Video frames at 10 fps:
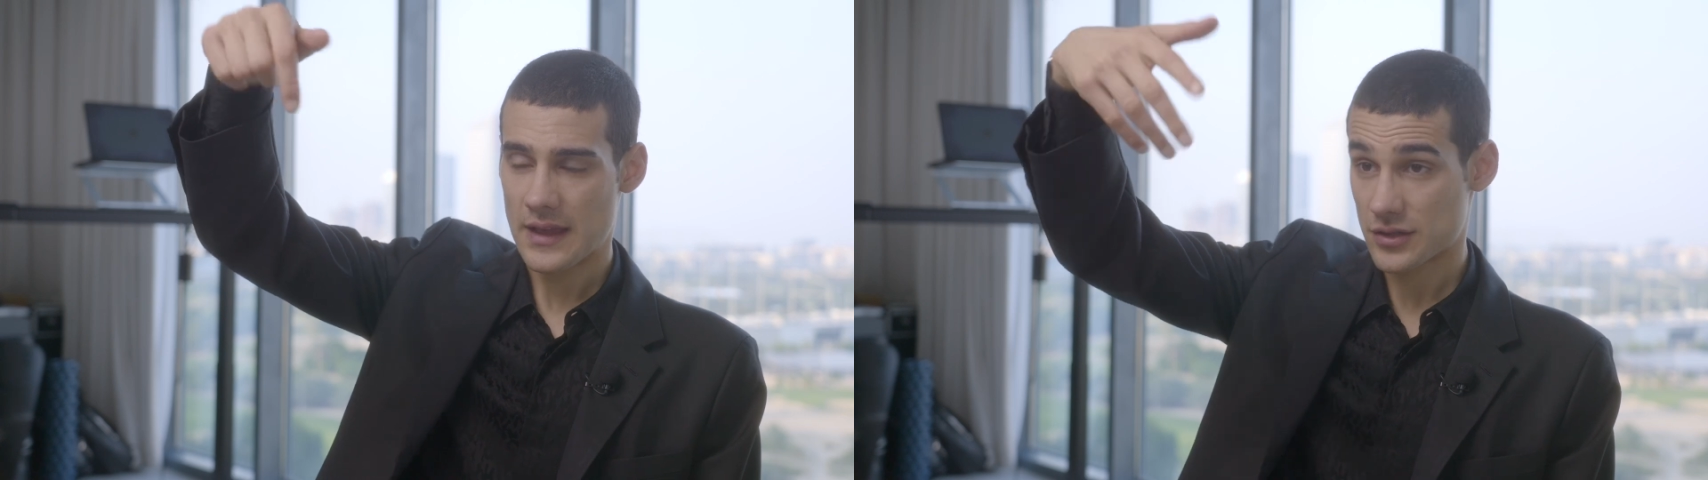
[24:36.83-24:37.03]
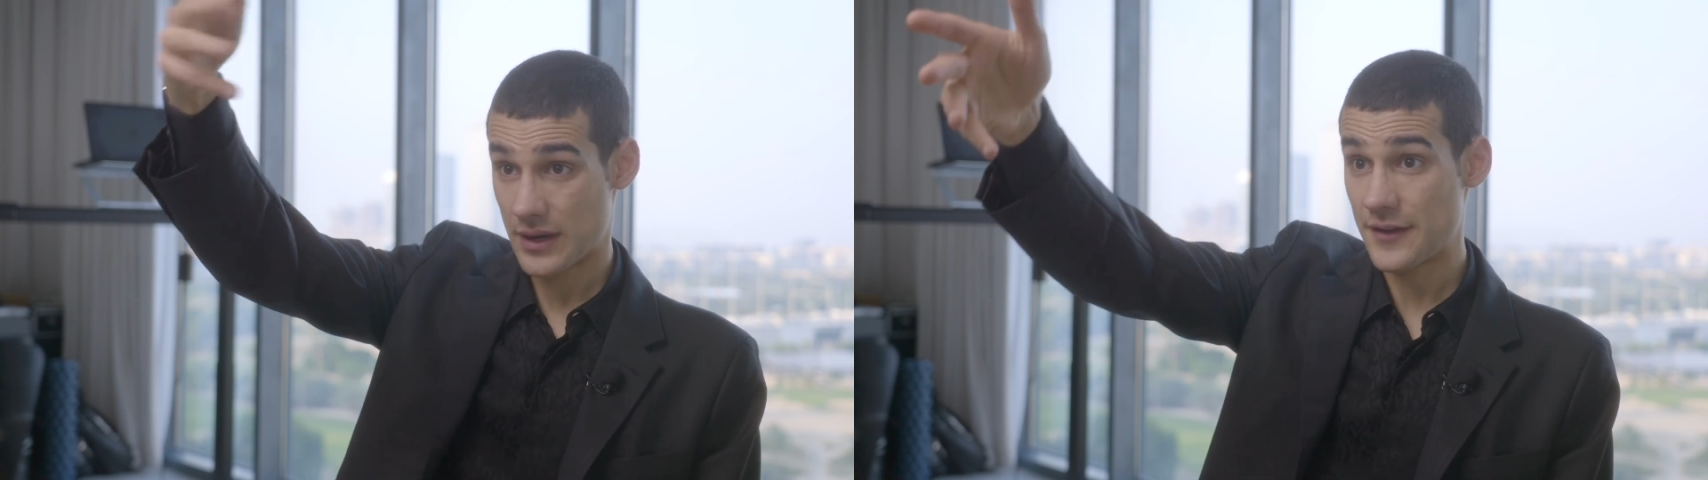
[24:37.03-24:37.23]

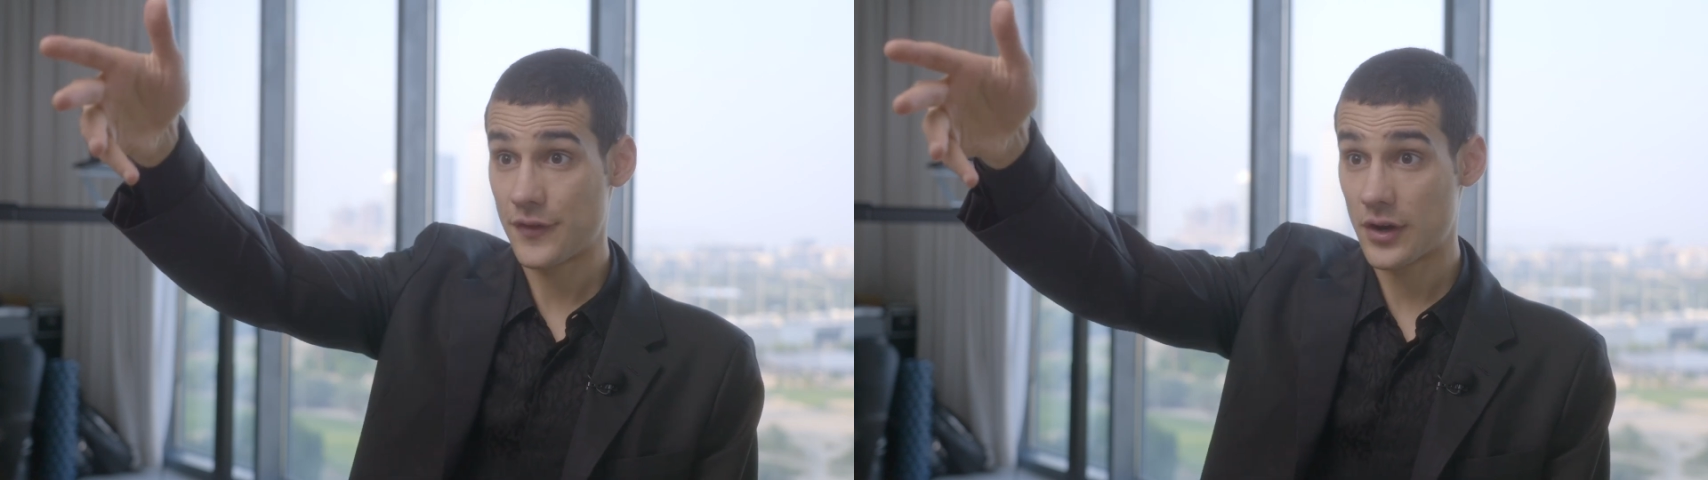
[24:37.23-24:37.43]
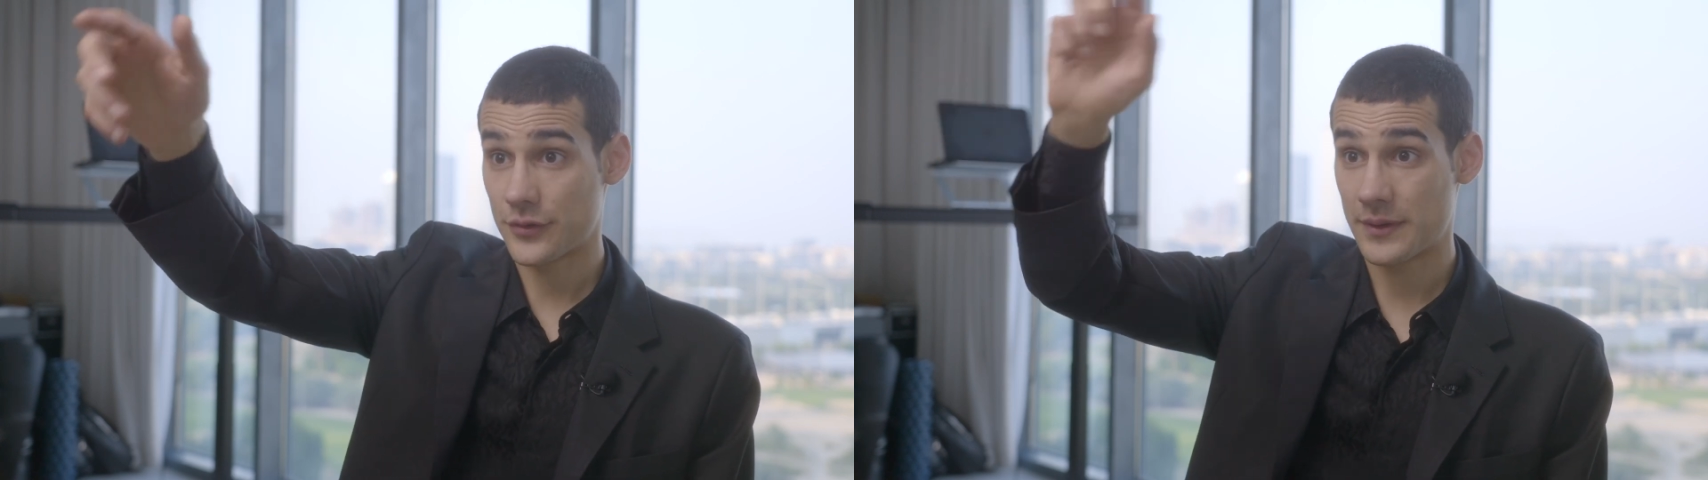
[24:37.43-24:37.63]
so he
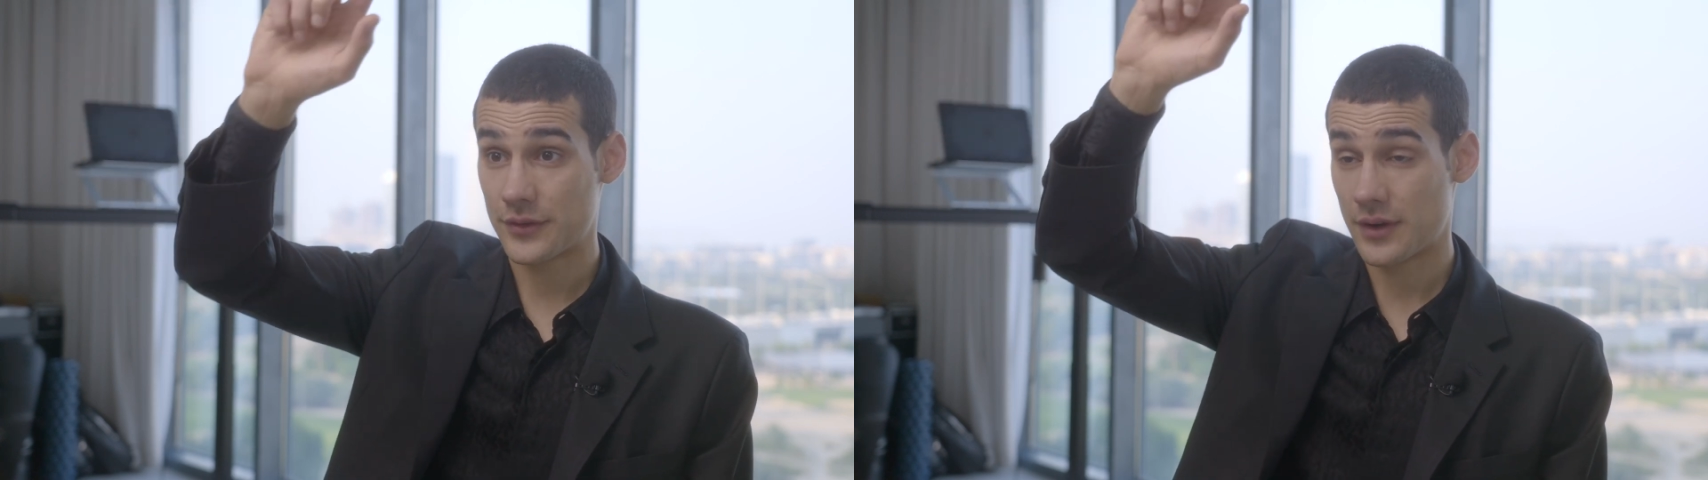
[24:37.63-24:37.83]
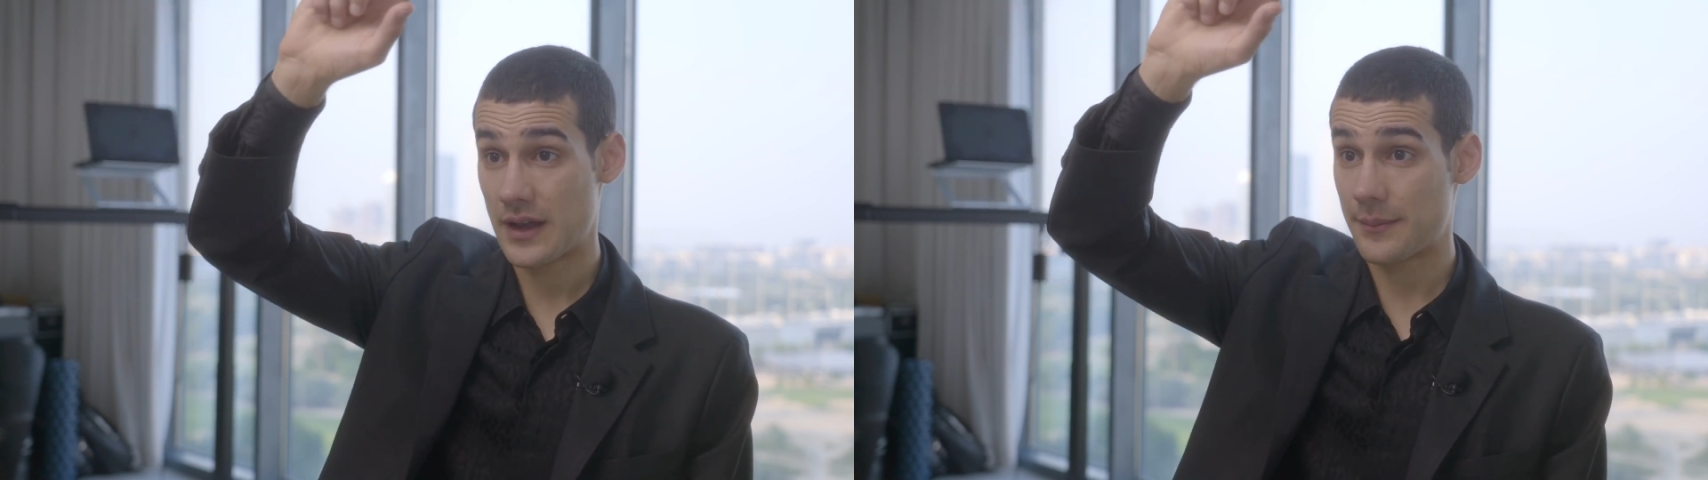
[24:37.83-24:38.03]
follows me.
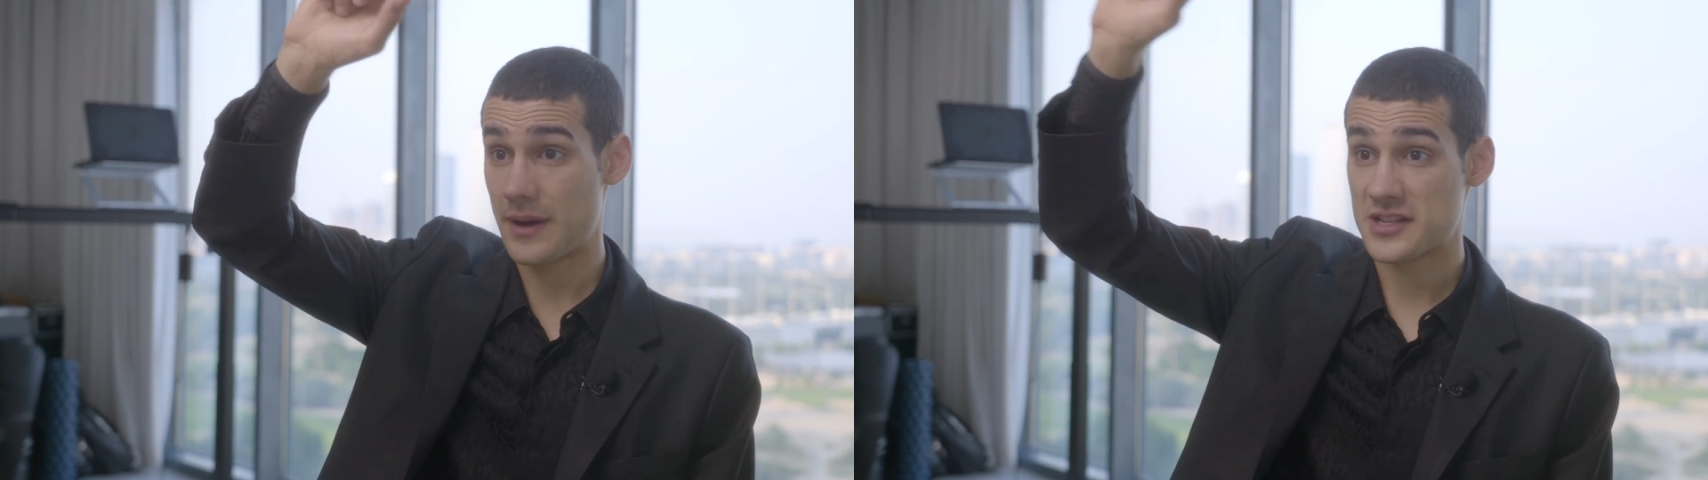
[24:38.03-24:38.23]
So my